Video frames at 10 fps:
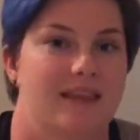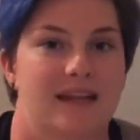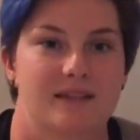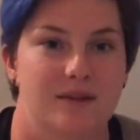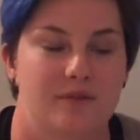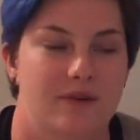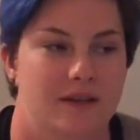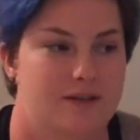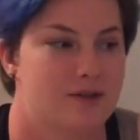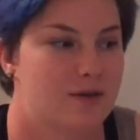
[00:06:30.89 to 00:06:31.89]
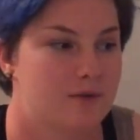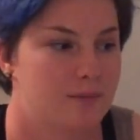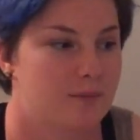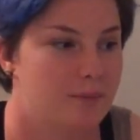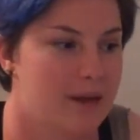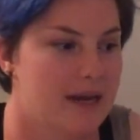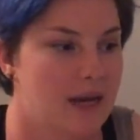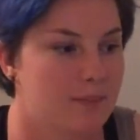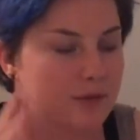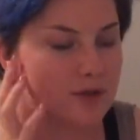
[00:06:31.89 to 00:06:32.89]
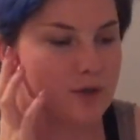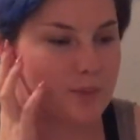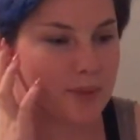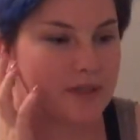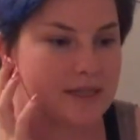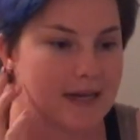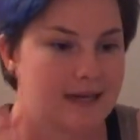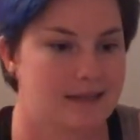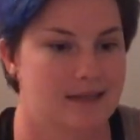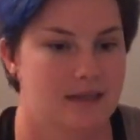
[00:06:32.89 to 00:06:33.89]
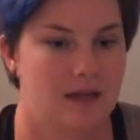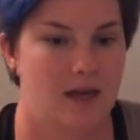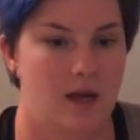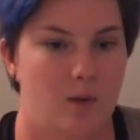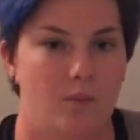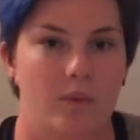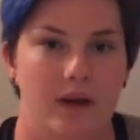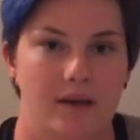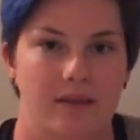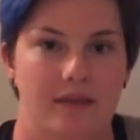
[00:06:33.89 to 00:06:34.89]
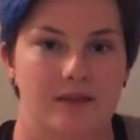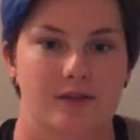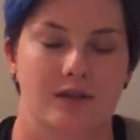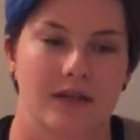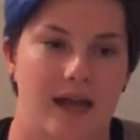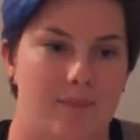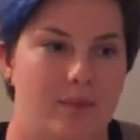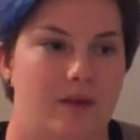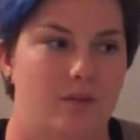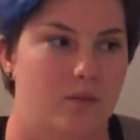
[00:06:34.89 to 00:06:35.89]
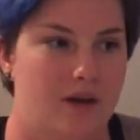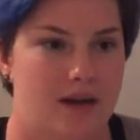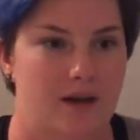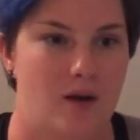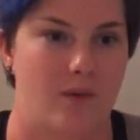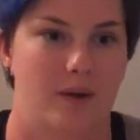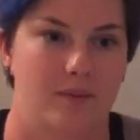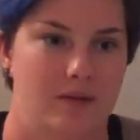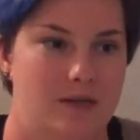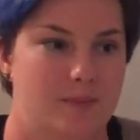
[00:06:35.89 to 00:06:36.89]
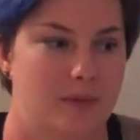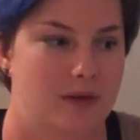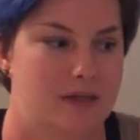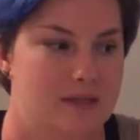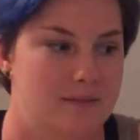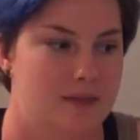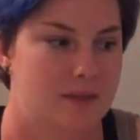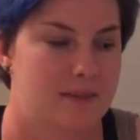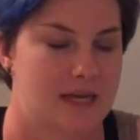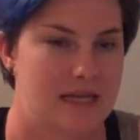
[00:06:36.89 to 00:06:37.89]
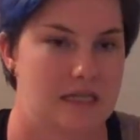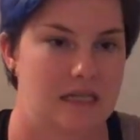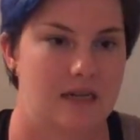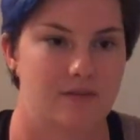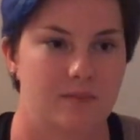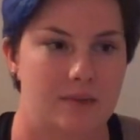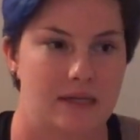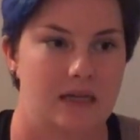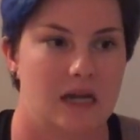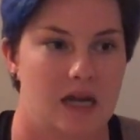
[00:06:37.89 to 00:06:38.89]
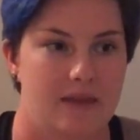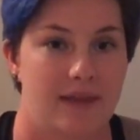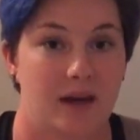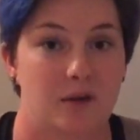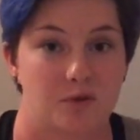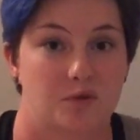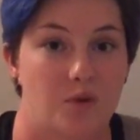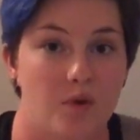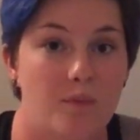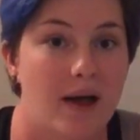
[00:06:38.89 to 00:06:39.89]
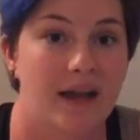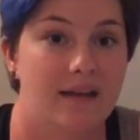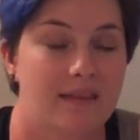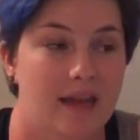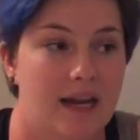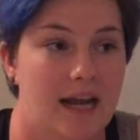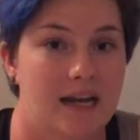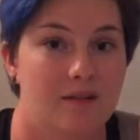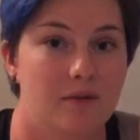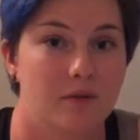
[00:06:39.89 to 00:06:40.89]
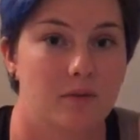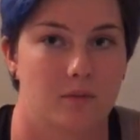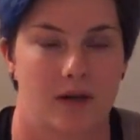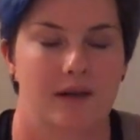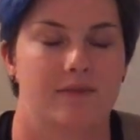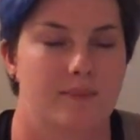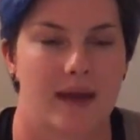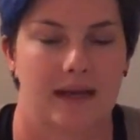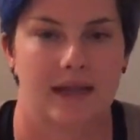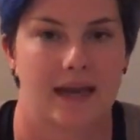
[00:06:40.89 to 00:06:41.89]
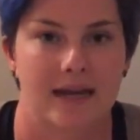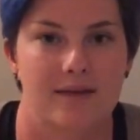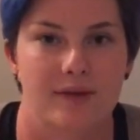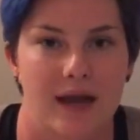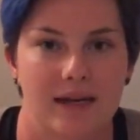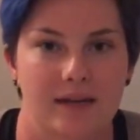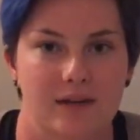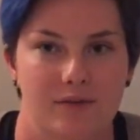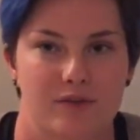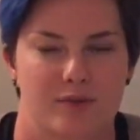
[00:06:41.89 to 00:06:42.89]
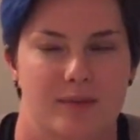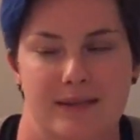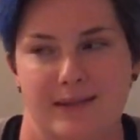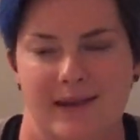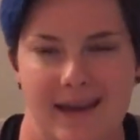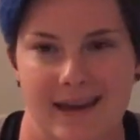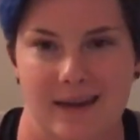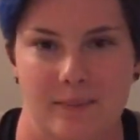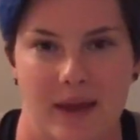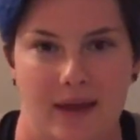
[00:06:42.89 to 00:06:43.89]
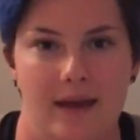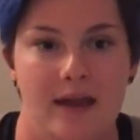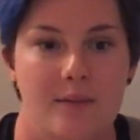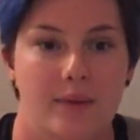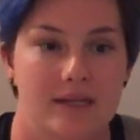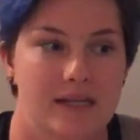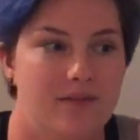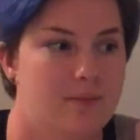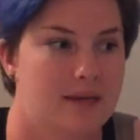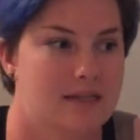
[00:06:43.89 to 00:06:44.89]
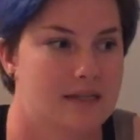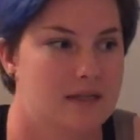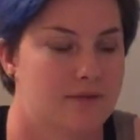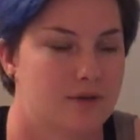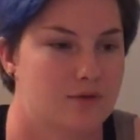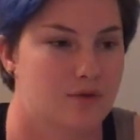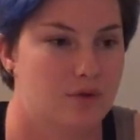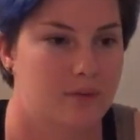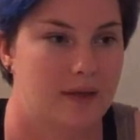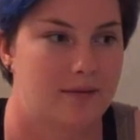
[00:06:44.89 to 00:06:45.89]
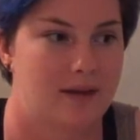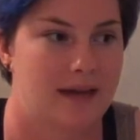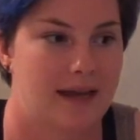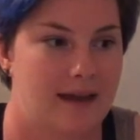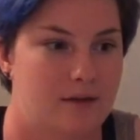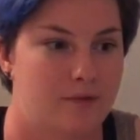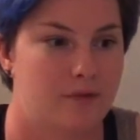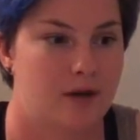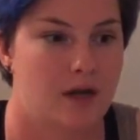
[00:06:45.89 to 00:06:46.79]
that's no fun. So being able to predict when things are going to happen and when I know I will experience symptoms has given me that control back that I never, not even back, like I never had it in the first place, so you can't get it back. But it's given me a sense of control now that I have,